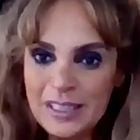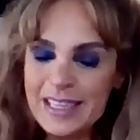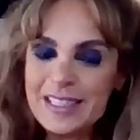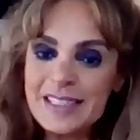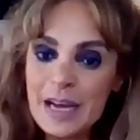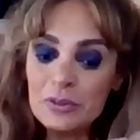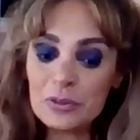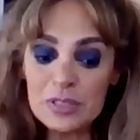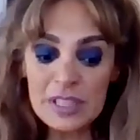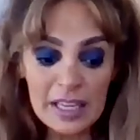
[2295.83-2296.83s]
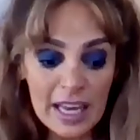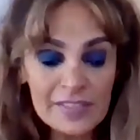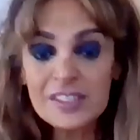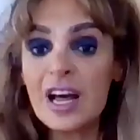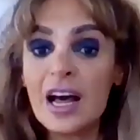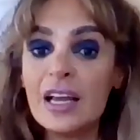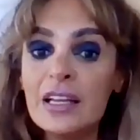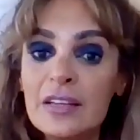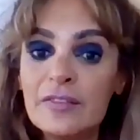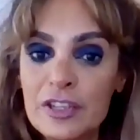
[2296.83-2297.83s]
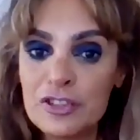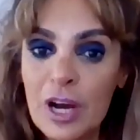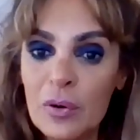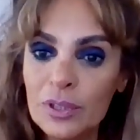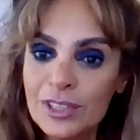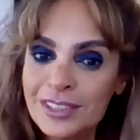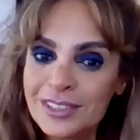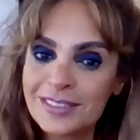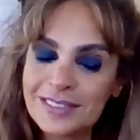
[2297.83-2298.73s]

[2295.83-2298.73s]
So let's now do the Lifestyle Fashion Awards.